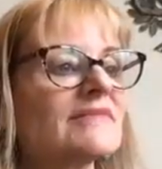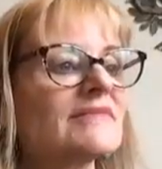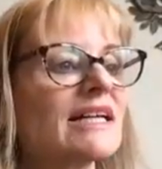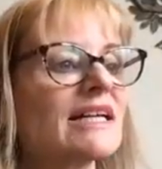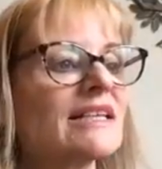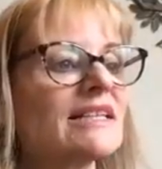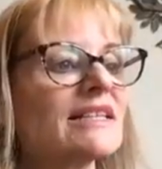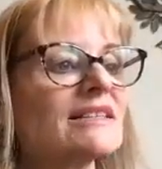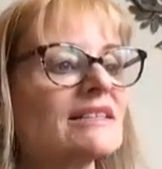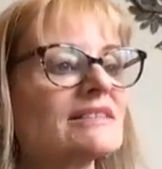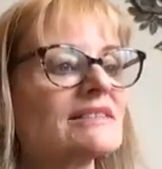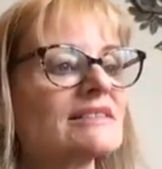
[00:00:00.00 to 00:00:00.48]

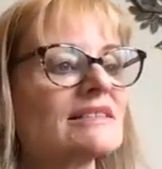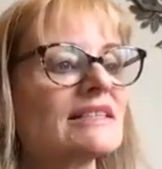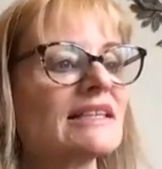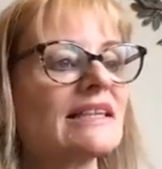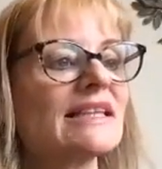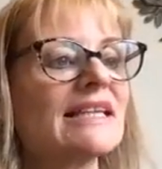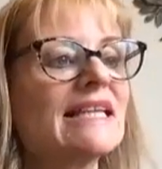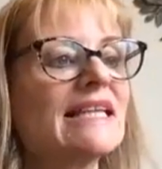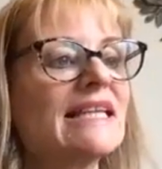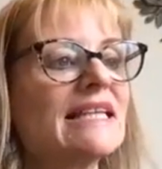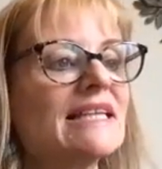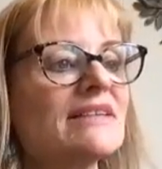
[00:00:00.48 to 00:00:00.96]
And it's
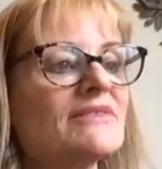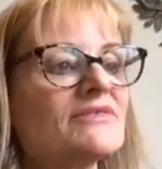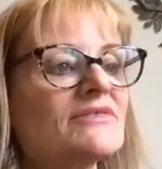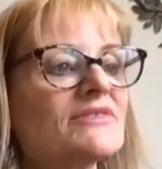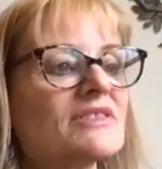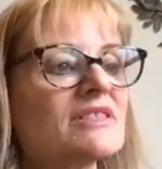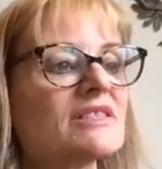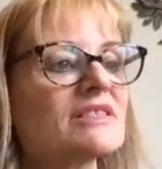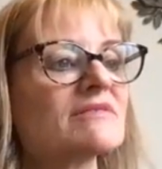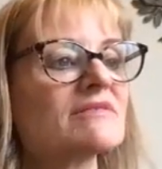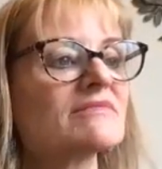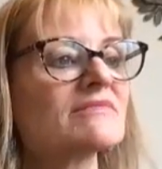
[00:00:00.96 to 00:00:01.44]

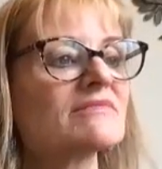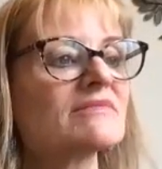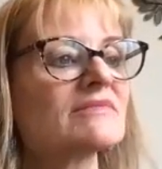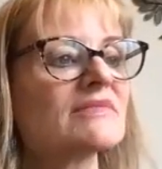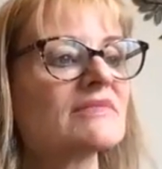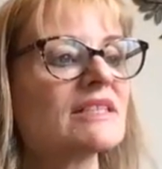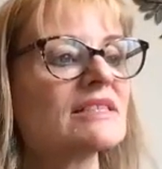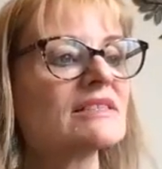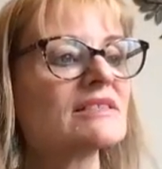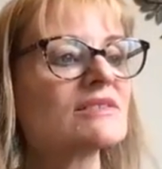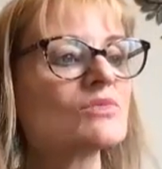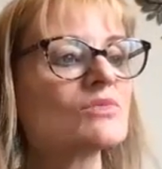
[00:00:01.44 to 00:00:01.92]
leaves.
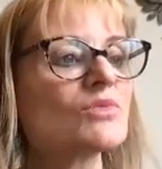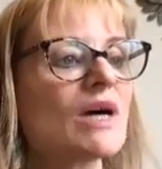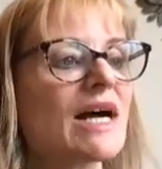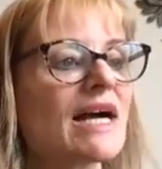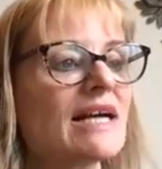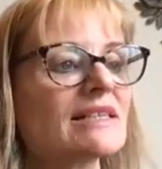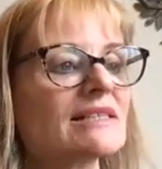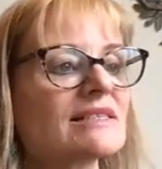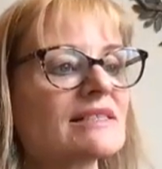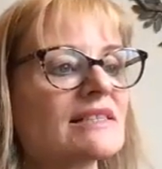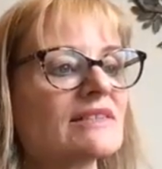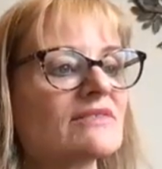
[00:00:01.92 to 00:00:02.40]
It's
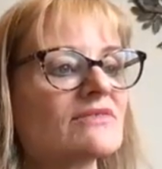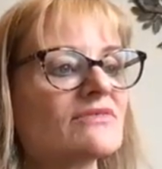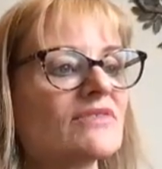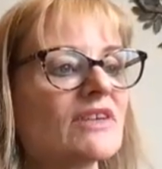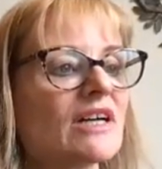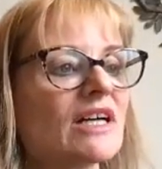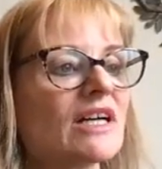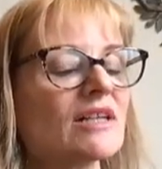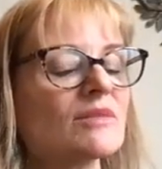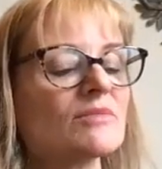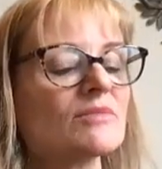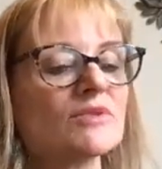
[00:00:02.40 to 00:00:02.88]
waxing
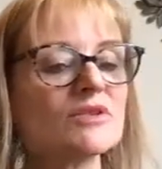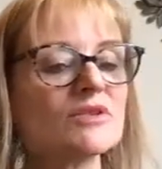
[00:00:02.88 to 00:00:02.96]
fire